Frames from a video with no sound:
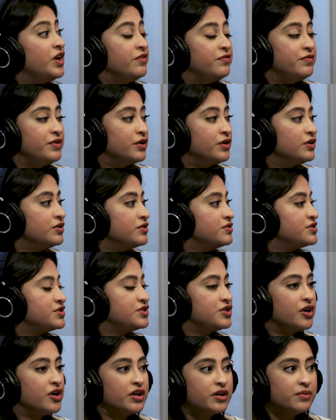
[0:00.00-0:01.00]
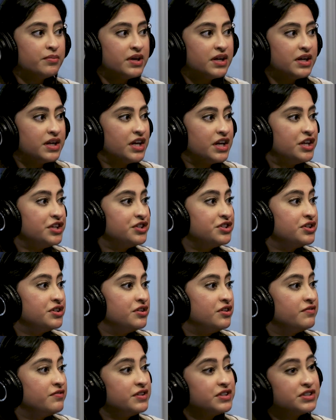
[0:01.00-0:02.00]
if you're starting
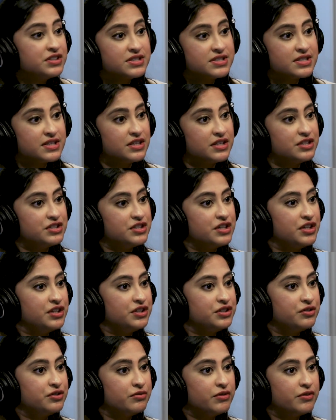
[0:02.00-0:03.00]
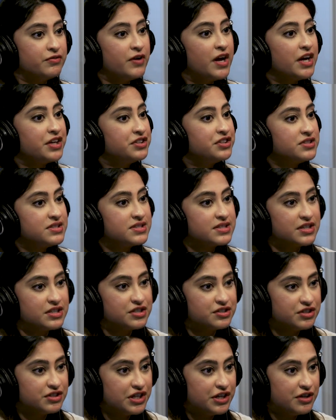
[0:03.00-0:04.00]
medication, your vision's going to change, your refraction's going
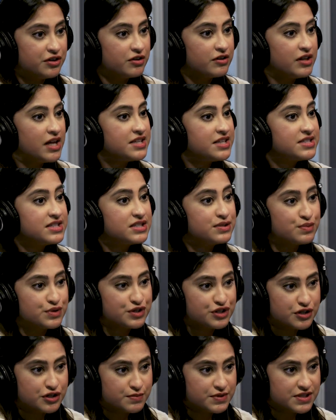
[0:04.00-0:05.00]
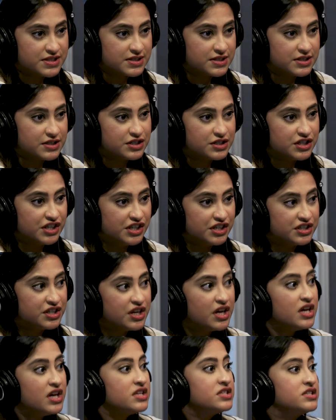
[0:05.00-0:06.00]
to change, your glasses prescription's going to change.
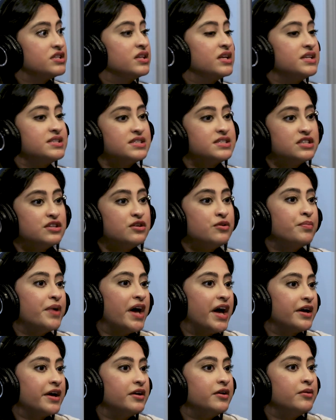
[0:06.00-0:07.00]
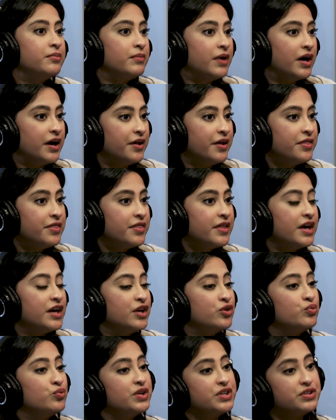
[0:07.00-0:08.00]
So let's see you back in a month
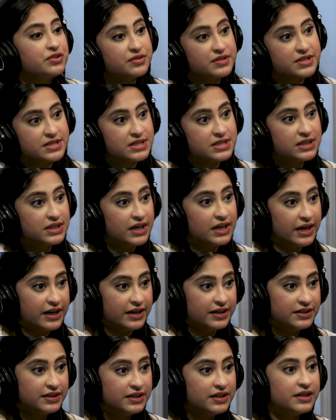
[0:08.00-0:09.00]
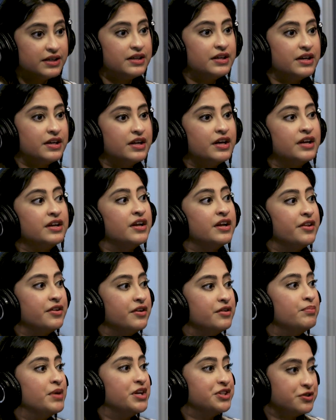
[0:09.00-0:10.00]
and redo this again and get
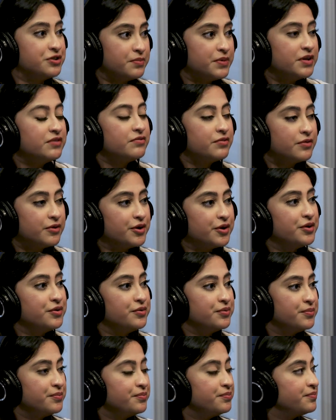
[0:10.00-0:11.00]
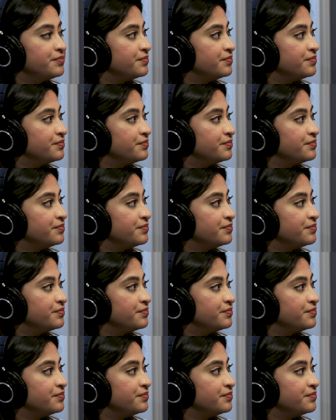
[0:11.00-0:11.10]
another measurement for you.